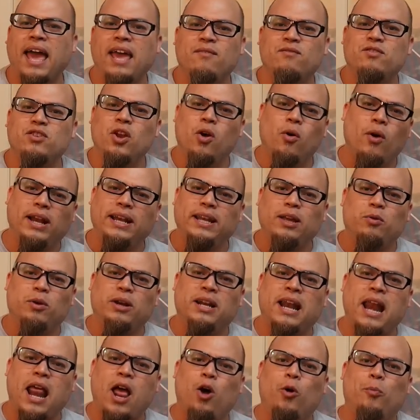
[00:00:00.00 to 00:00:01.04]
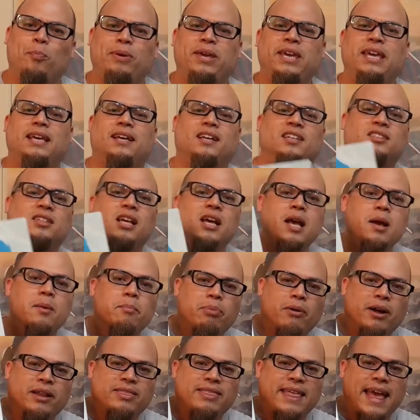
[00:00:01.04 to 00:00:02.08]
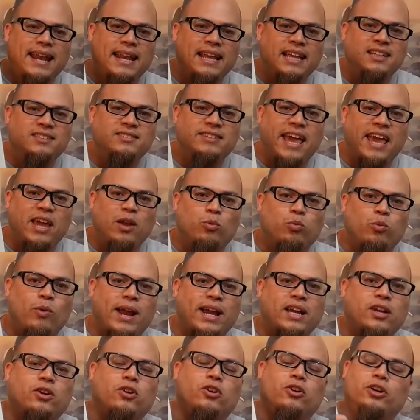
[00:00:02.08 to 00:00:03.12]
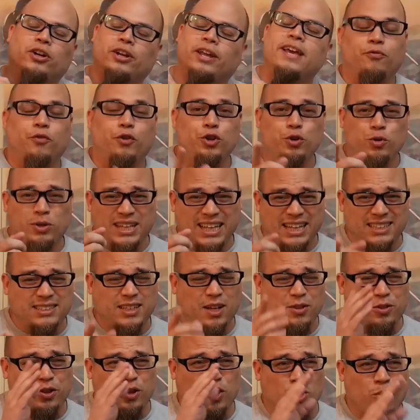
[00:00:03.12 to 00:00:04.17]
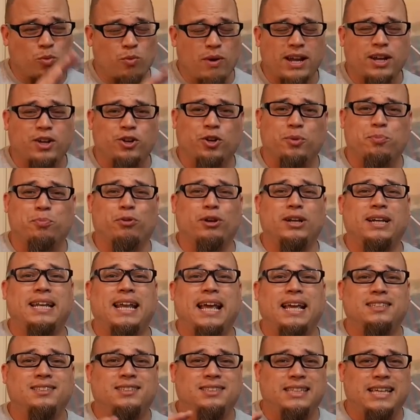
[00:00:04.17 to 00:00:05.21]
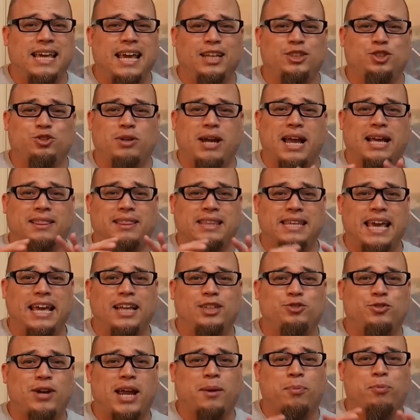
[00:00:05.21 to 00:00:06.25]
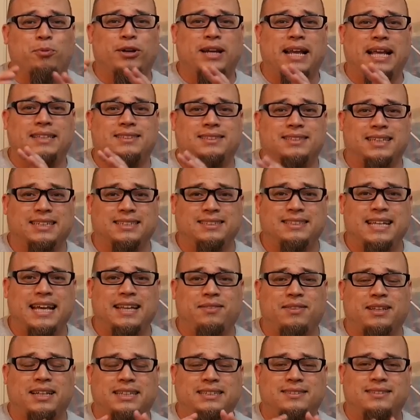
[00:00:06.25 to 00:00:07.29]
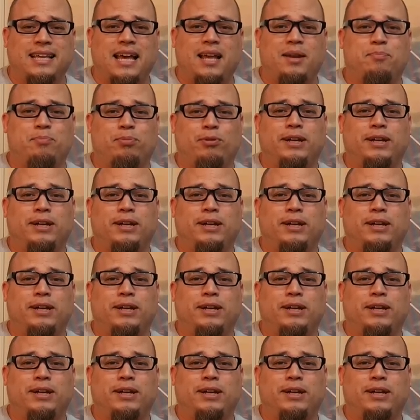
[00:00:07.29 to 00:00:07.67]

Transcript: I have no idea what an L P is, but that is a record. For you kids out there, a record predates the eight track. The eight track predates the cassette. The cassette